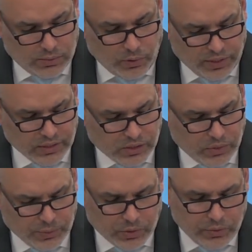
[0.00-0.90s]
This morning's
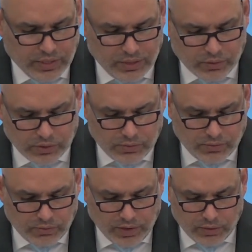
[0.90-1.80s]
scripture reading was
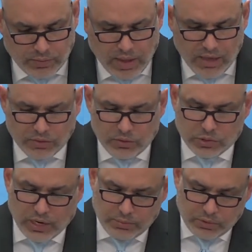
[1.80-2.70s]
found in
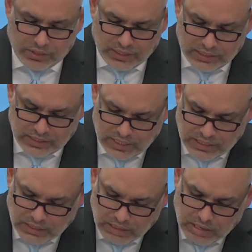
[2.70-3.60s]
Matthew chapter
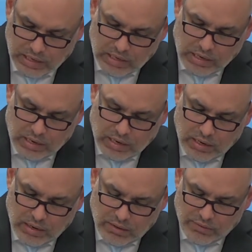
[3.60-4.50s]
sixteen,
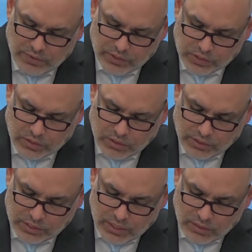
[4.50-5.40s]
uh, verse
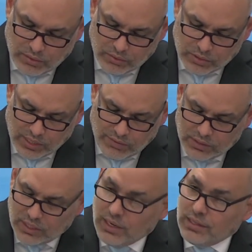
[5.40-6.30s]
thirteen through
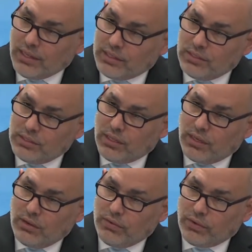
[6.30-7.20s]
seventeen. Alexis,
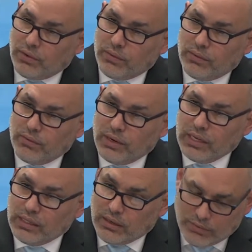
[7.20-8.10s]
thank you for
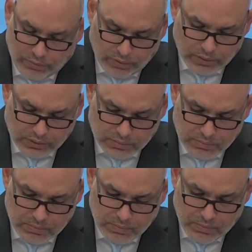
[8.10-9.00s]
reading that for
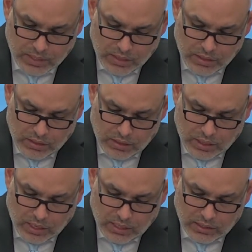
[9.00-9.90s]
us.
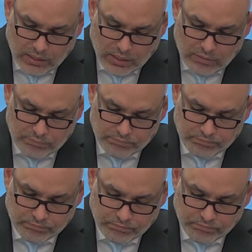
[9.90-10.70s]
And um,